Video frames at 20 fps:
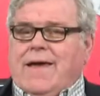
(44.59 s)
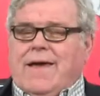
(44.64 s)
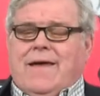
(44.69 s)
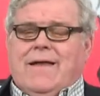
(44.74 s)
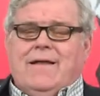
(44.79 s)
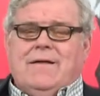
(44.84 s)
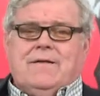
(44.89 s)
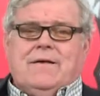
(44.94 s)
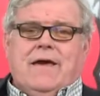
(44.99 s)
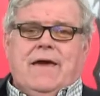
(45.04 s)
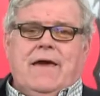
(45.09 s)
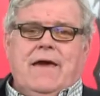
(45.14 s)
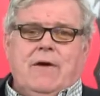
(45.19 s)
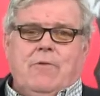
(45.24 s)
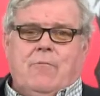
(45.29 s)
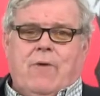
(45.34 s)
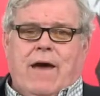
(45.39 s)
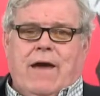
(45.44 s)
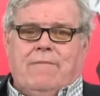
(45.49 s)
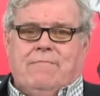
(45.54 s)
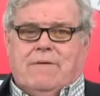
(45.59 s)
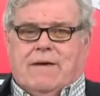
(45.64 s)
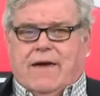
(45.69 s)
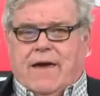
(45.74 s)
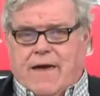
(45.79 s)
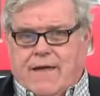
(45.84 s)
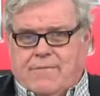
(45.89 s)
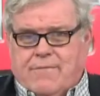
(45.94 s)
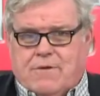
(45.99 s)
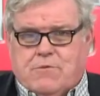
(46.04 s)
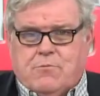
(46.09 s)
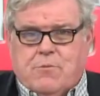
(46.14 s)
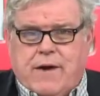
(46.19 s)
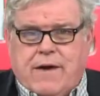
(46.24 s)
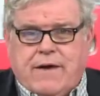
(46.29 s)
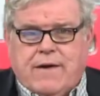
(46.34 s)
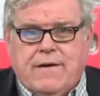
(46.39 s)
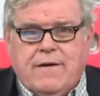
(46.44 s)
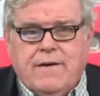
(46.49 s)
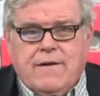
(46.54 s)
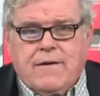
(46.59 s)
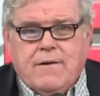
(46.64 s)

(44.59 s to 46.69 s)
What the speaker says: It is a heat wave again this week,